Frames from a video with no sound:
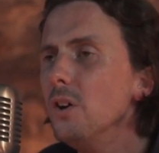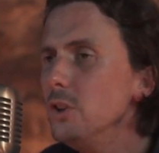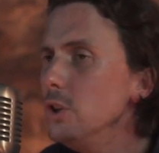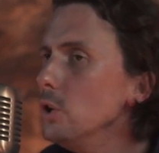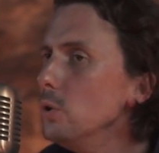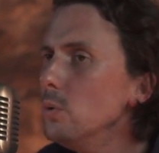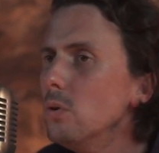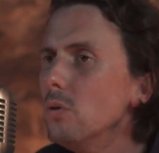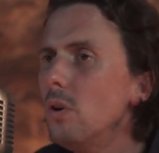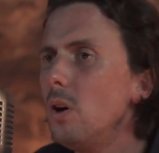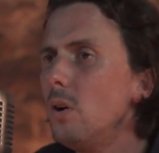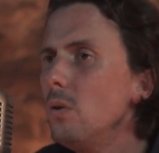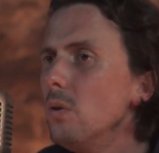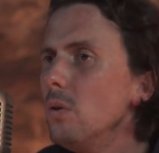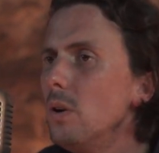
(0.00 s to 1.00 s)
You were
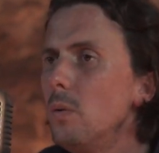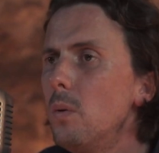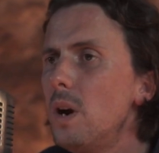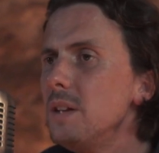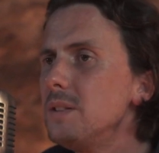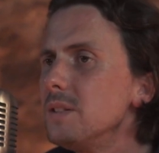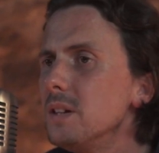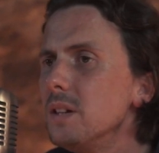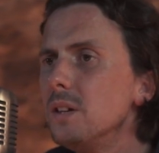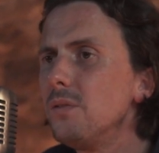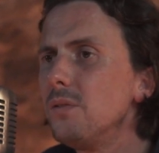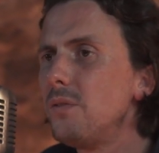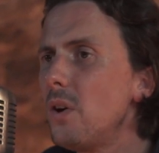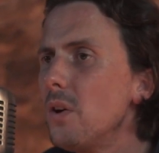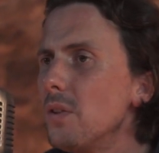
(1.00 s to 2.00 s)
only
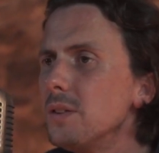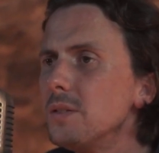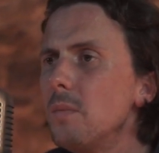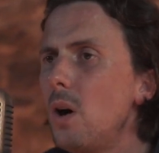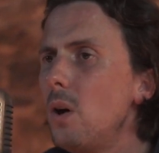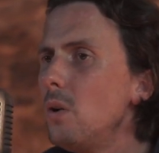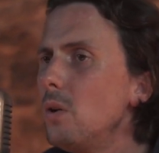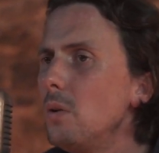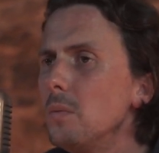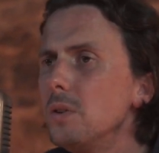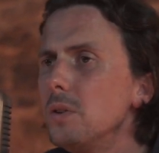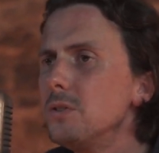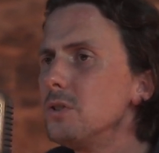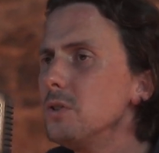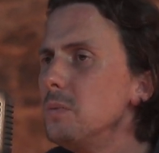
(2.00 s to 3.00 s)
waiting for this
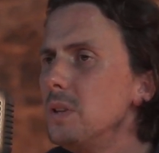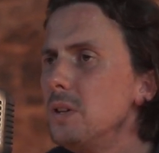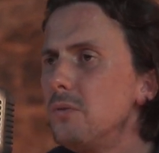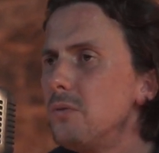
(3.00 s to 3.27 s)
moment to be